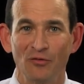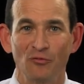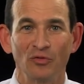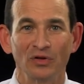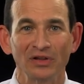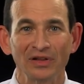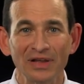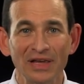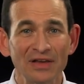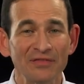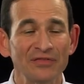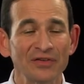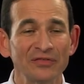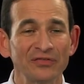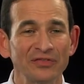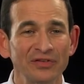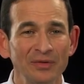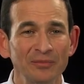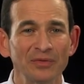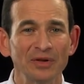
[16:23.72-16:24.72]
Relief of
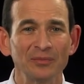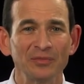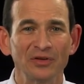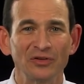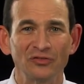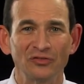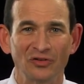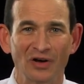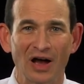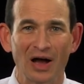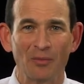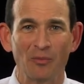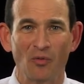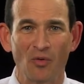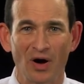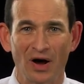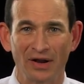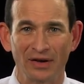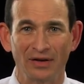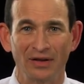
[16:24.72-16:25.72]
symptoms is job
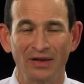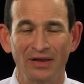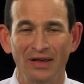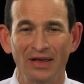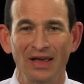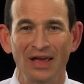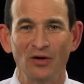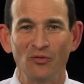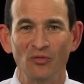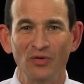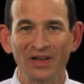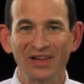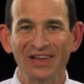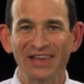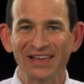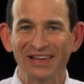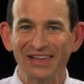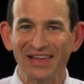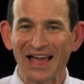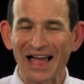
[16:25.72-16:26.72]
one. It
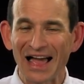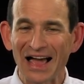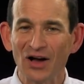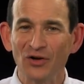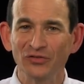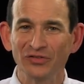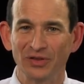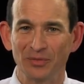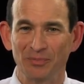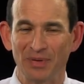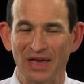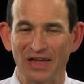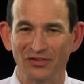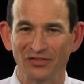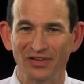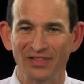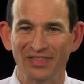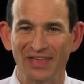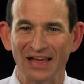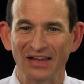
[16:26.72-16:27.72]
really allows the
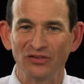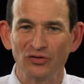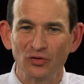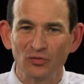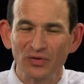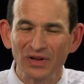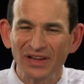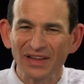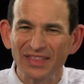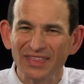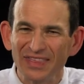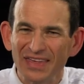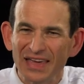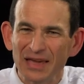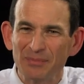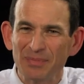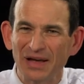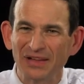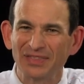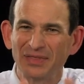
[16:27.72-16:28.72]
patient then to really think
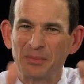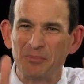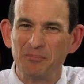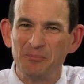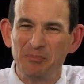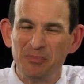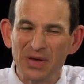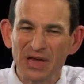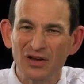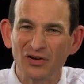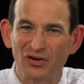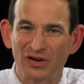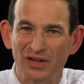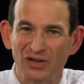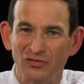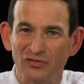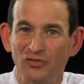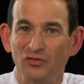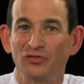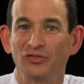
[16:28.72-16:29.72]
about the bigger
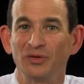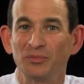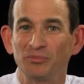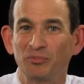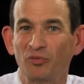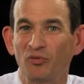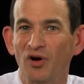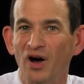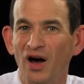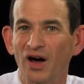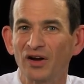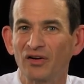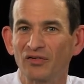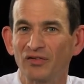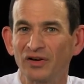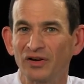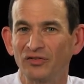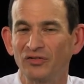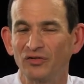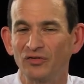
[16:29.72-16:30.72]
issues, the
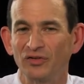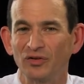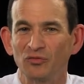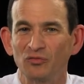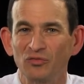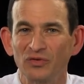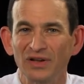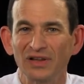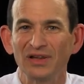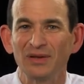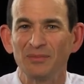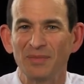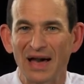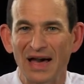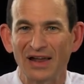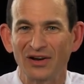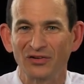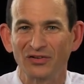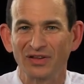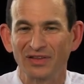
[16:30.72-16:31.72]
broader issues that really
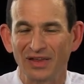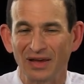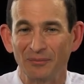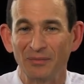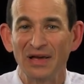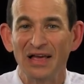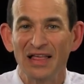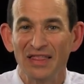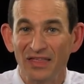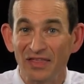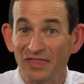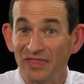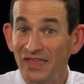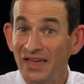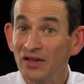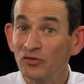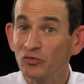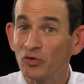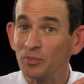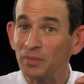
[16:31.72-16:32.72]
matter to them, the
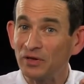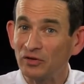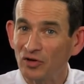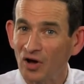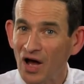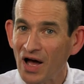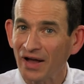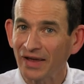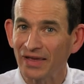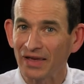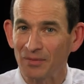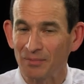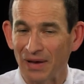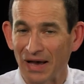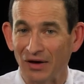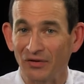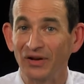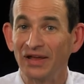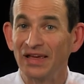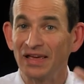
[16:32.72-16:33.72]
things we'll be talking
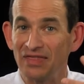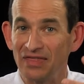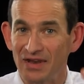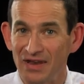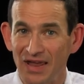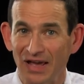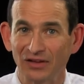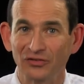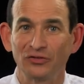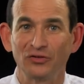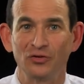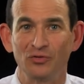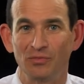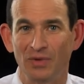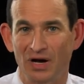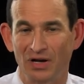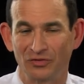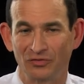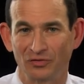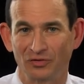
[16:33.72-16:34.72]
about in the next two
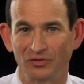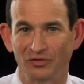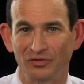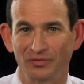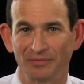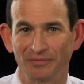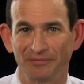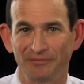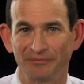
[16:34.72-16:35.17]
modules.